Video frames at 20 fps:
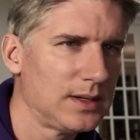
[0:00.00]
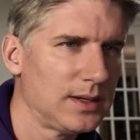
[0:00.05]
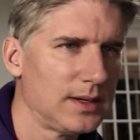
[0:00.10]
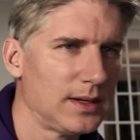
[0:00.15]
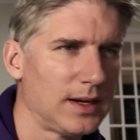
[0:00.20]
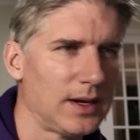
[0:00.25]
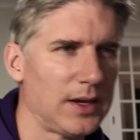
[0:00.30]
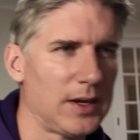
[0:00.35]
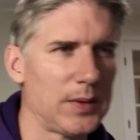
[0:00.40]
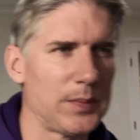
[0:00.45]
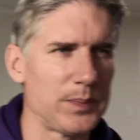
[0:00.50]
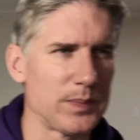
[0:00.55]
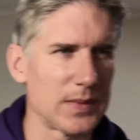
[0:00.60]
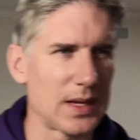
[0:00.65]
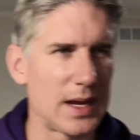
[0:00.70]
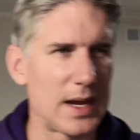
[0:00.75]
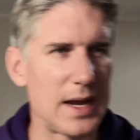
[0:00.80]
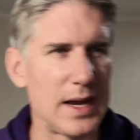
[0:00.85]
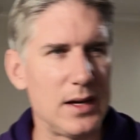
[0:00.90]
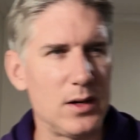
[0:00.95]

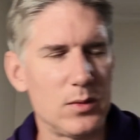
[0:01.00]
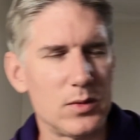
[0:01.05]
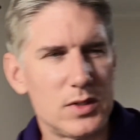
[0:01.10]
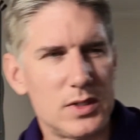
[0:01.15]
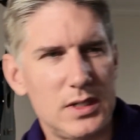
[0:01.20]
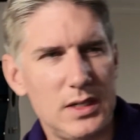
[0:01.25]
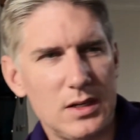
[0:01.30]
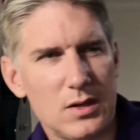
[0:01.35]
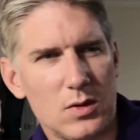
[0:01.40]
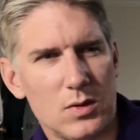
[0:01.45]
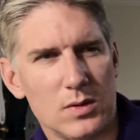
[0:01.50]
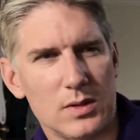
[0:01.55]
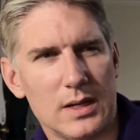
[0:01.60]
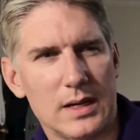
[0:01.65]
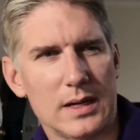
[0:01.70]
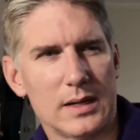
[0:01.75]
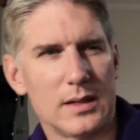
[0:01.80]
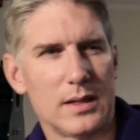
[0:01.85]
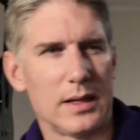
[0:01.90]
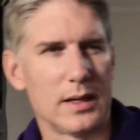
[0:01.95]
I don't see a whole
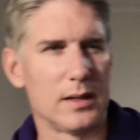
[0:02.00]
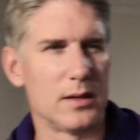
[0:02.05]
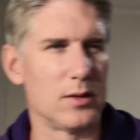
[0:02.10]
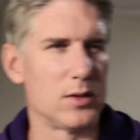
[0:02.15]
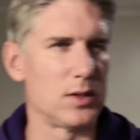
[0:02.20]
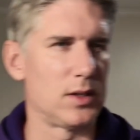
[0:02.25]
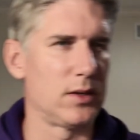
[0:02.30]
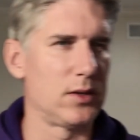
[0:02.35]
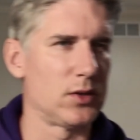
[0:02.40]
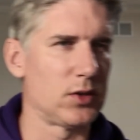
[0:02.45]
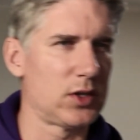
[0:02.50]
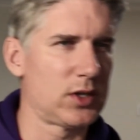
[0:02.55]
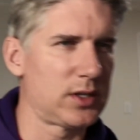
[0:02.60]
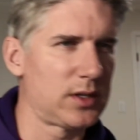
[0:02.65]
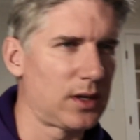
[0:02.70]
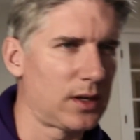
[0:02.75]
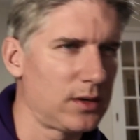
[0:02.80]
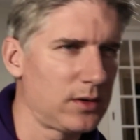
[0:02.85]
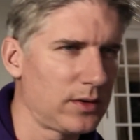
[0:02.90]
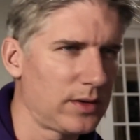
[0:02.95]
lot. Like, there's a little
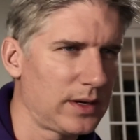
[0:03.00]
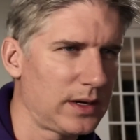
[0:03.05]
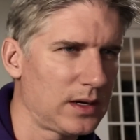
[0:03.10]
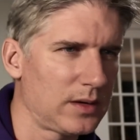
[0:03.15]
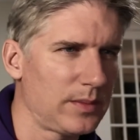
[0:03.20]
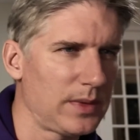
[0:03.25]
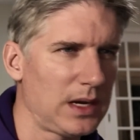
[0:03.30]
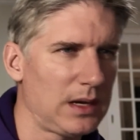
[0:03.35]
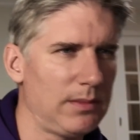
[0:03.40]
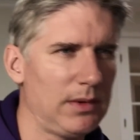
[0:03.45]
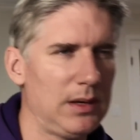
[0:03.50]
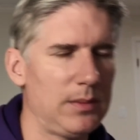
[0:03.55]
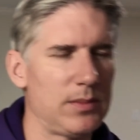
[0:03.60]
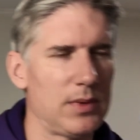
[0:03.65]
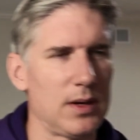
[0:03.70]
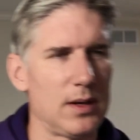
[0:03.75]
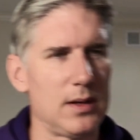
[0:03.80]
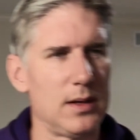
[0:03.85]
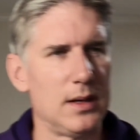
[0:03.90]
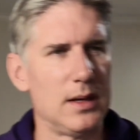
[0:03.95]
stutter there maybe,
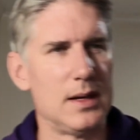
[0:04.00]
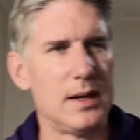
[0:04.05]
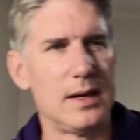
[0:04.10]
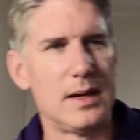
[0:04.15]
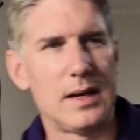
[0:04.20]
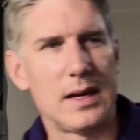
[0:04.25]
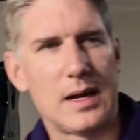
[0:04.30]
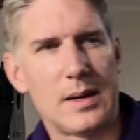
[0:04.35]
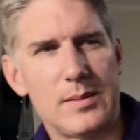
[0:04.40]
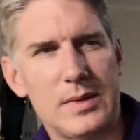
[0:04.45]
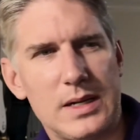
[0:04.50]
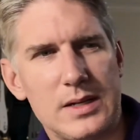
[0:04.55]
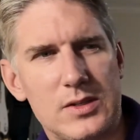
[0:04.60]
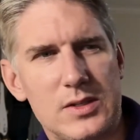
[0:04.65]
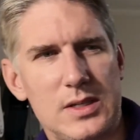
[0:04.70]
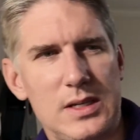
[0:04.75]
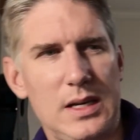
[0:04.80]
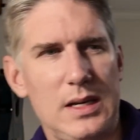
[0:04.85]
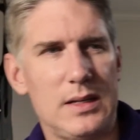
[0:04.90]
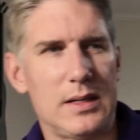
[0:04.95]
but I'm not
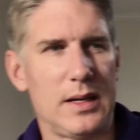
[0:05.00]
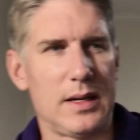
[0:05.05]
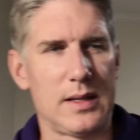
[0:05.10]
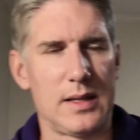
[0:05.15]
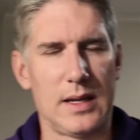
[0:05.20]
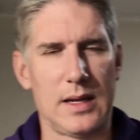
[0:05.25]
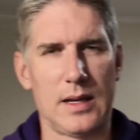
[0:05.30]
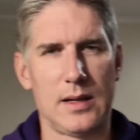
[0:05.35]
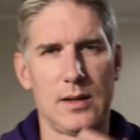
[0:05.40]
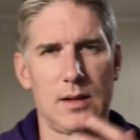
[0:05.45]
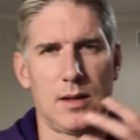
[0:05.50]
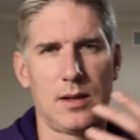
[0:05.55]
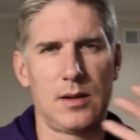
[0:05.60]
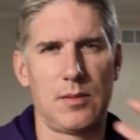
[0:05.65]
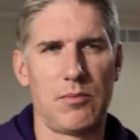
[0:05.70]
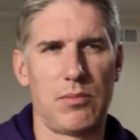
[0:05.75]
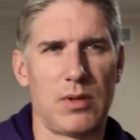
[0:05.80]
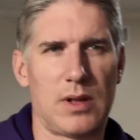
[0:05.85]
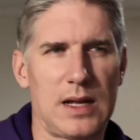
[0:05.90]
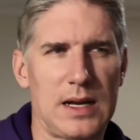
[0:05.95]
seeing like
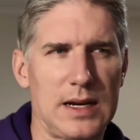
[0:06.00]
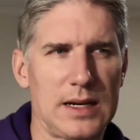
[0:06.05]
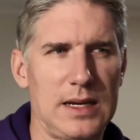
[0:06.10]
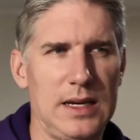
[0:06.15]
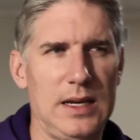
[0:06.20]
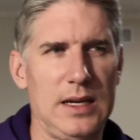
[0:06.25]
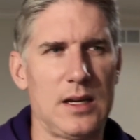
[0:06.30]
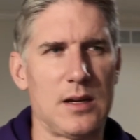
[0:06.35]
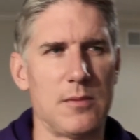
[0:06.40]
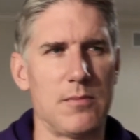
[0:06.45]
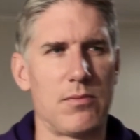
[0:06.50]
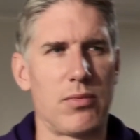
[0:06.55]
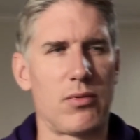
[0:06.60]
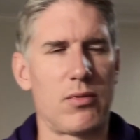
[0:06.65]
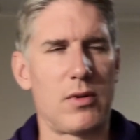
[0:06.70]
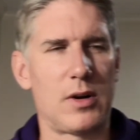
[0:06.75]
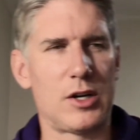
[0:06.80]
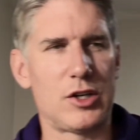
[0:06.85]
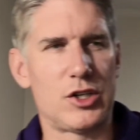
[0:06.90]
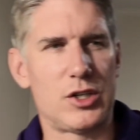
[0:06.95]
that blocky
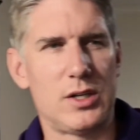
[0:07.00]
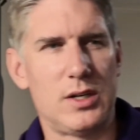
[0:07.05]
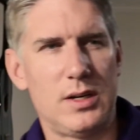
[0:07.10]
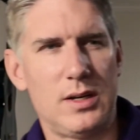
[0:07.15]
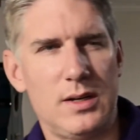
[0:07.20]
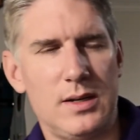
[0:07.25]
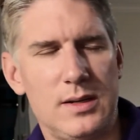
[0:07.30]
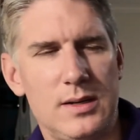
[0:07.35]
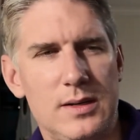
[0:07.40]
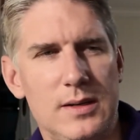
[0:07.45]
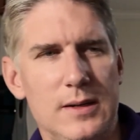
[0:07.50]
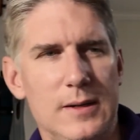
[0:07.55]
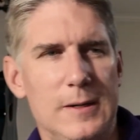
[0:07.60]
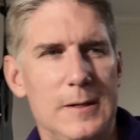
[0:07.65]
compression,